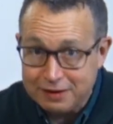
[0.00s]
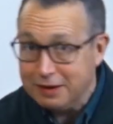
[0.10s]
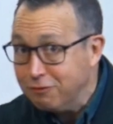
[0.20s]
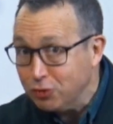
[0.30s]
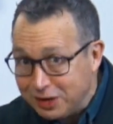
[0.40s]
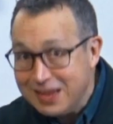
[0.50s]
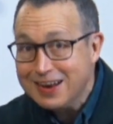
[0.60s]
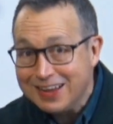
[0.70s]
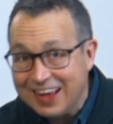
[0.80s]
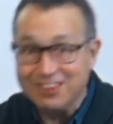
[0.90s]
If you
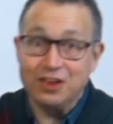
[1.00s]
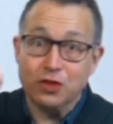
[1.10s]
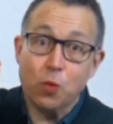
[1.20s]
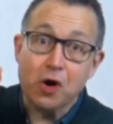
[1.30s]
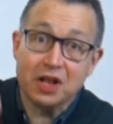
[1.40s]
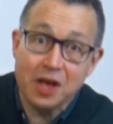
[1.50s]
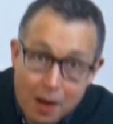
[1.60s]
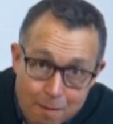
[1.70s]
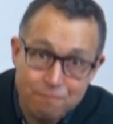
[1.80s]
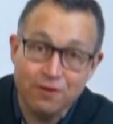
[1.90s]
didn't guess it, the word
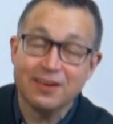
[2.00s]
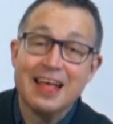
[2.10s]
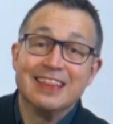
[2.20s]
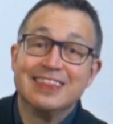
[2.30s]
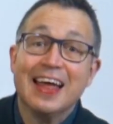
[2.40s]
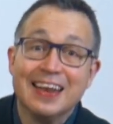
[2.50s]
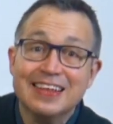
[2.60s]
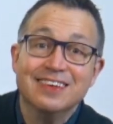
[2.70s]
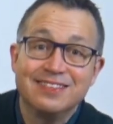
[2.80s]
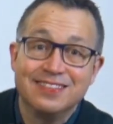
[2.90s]
comfort, that
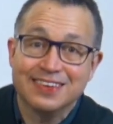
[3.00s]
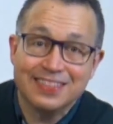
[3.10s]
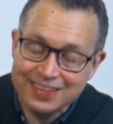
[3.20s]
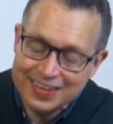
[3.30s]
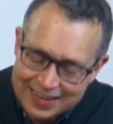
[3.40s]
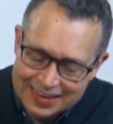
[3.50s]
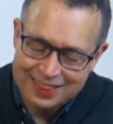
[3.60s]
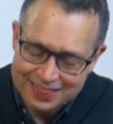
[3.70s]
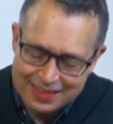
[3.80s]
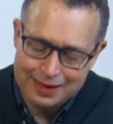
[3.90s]
is the key
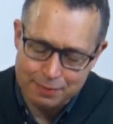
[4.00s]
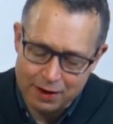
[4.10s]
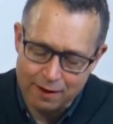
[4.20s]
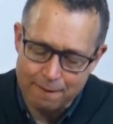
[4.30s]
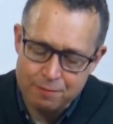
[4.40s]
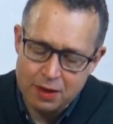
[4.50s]
theme here.